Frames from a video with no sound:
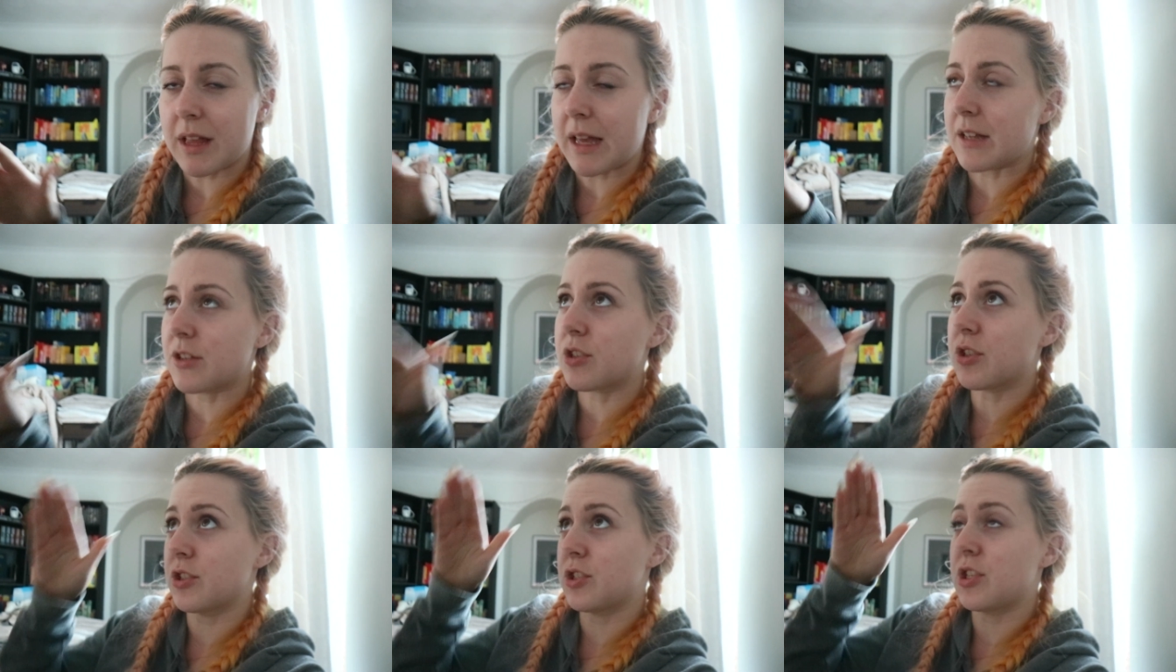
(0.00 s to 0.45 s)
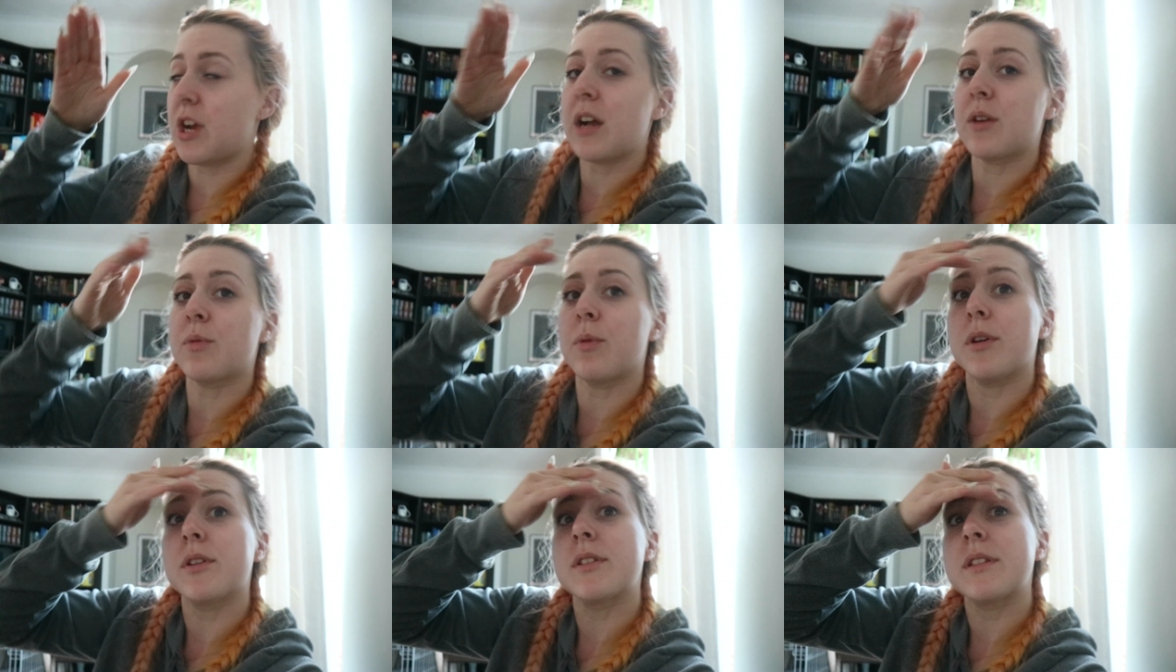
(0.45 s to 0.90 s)
like, because
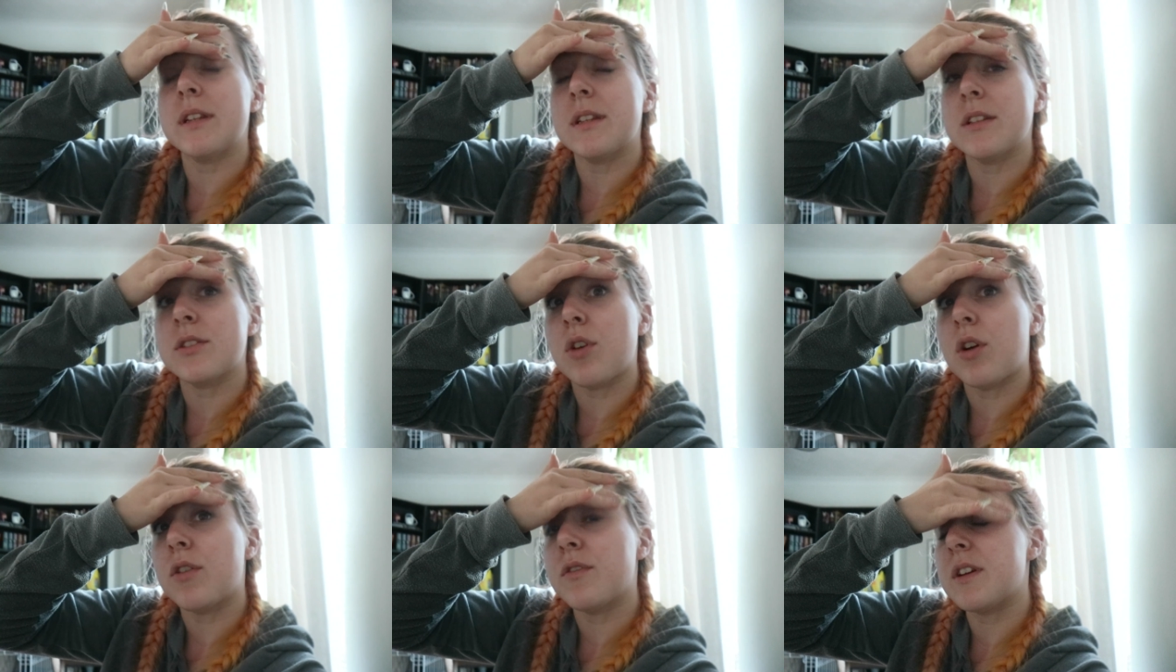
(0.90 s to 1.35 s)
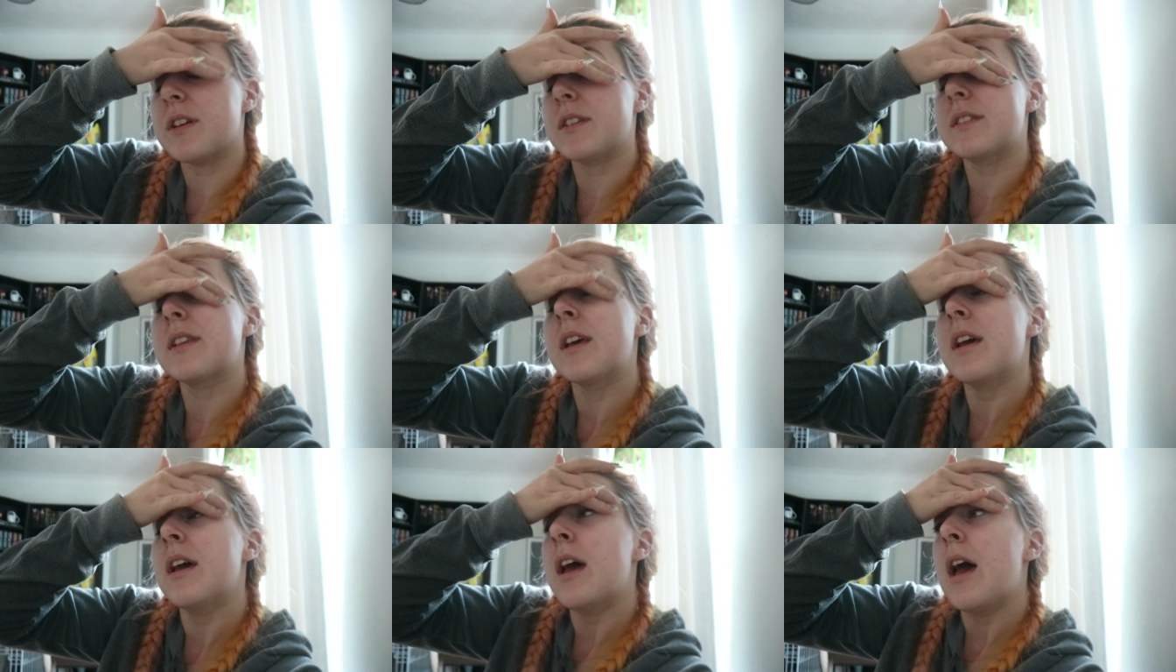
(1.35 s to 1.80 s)
Jack works in his
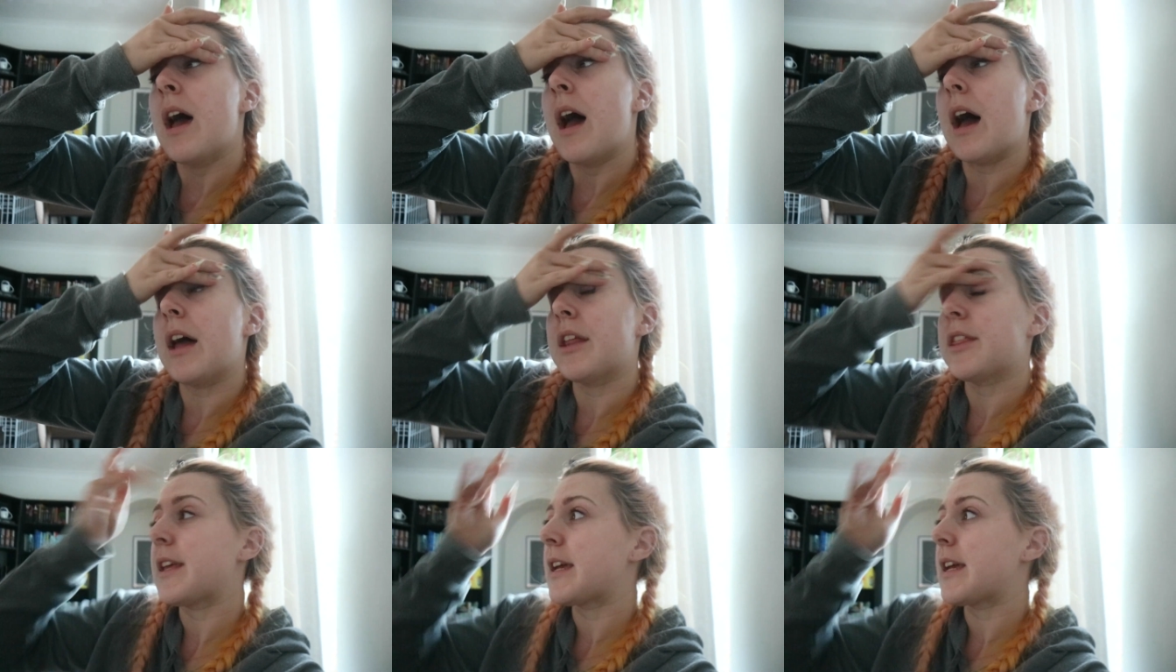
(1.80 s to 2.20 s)
office. I